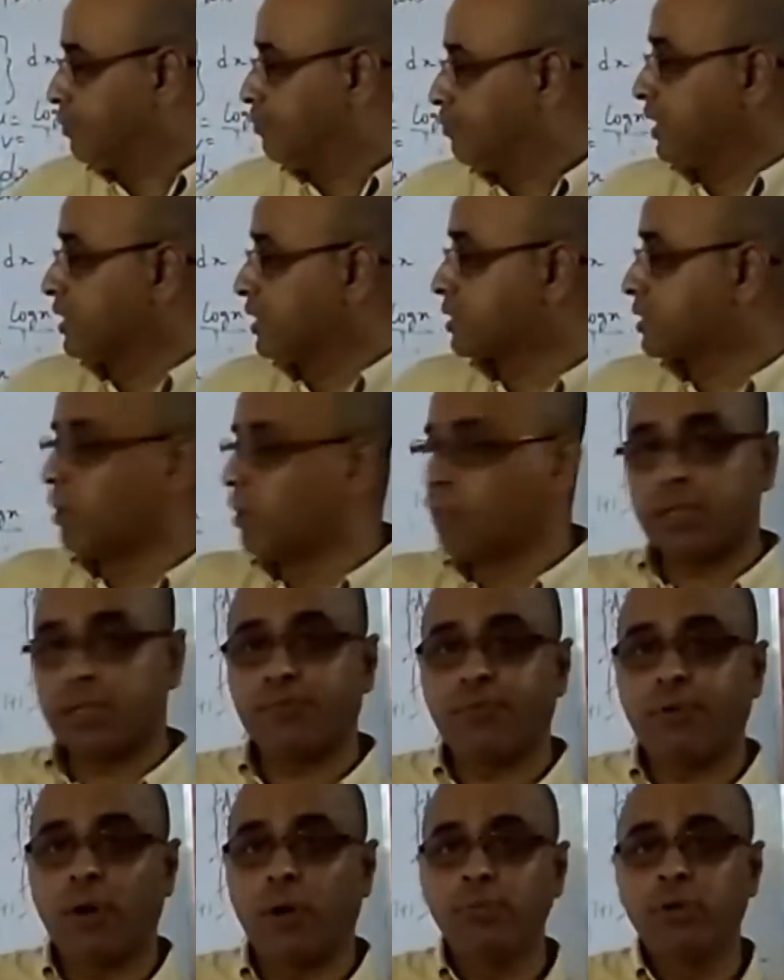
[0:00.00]
Please remember the
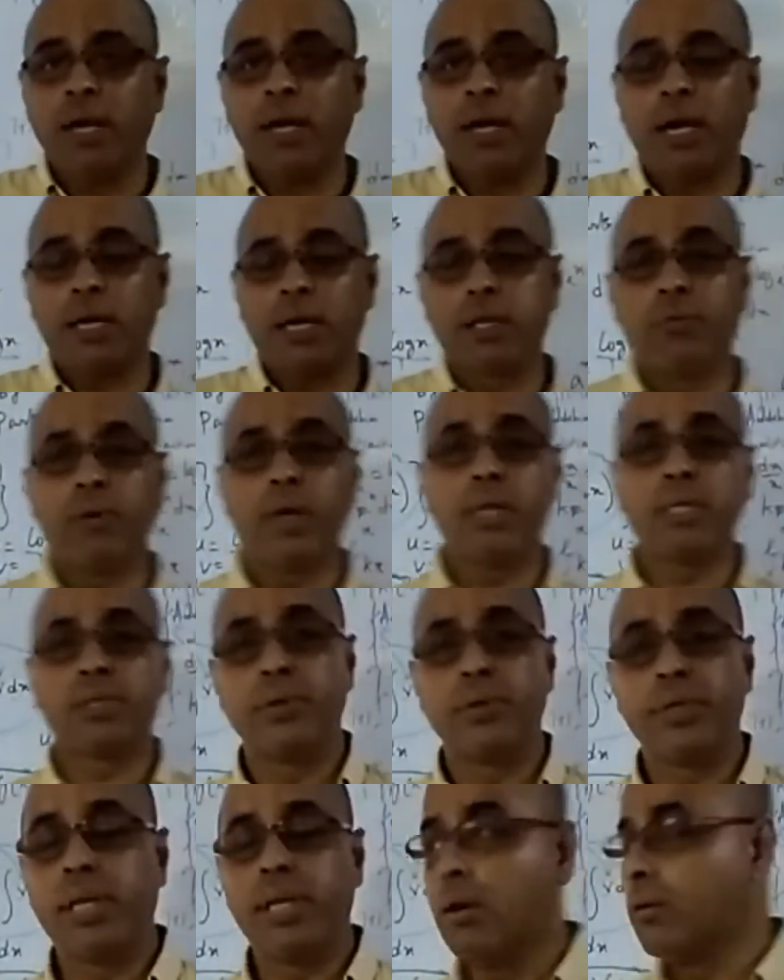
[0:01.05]
formula, otherwise
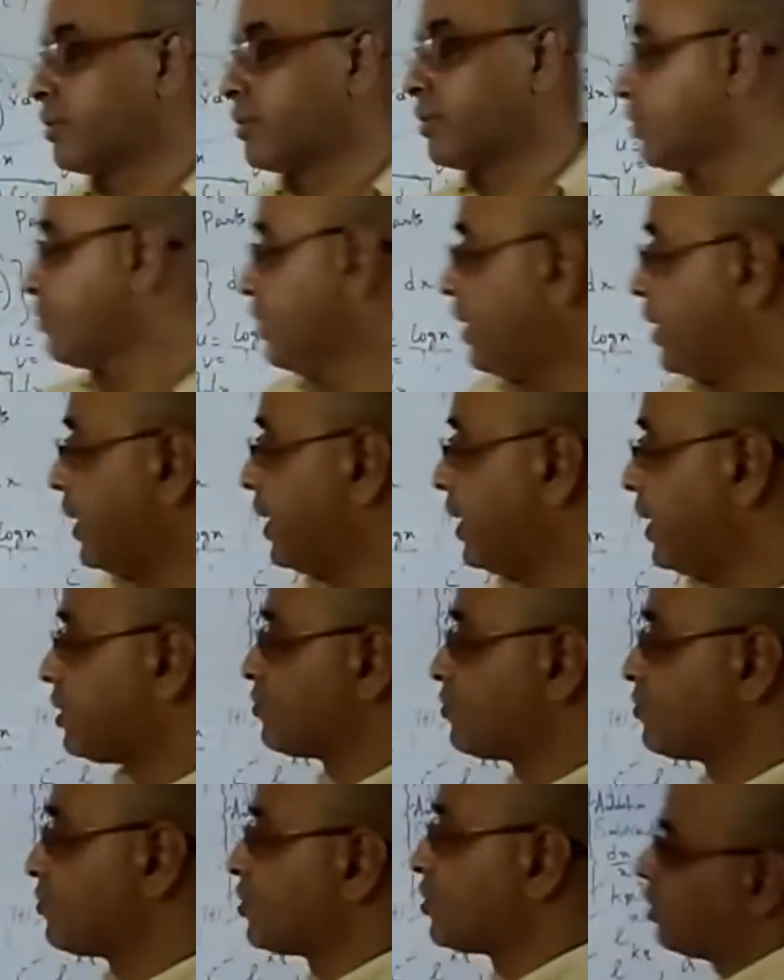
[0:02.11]
without the aid
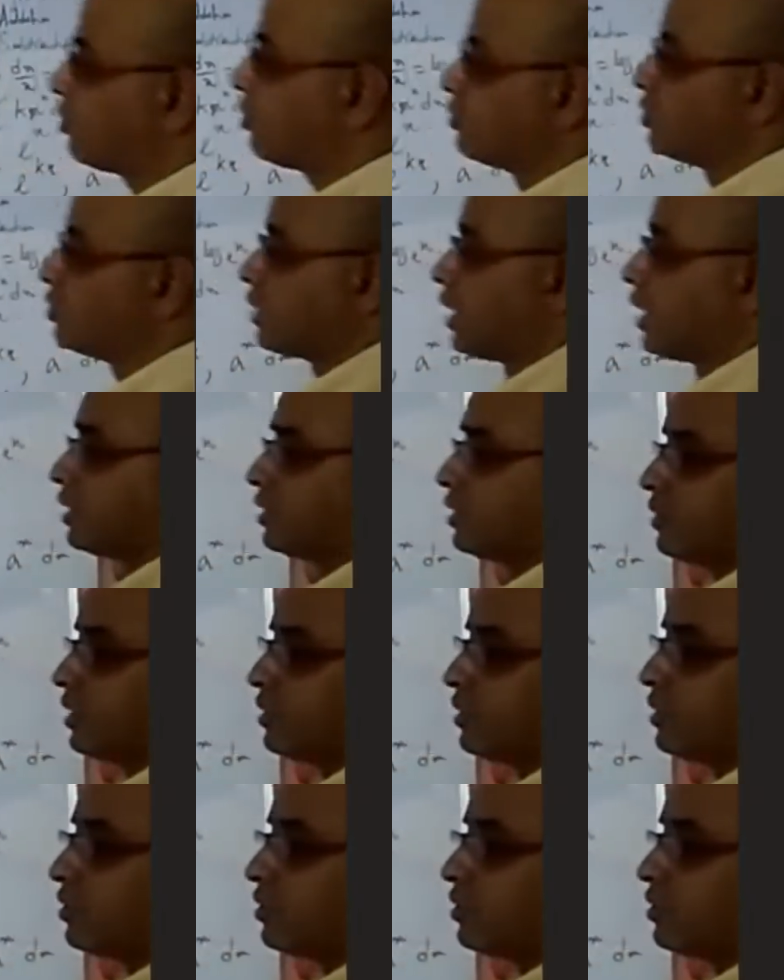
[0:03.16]
of the formula, you will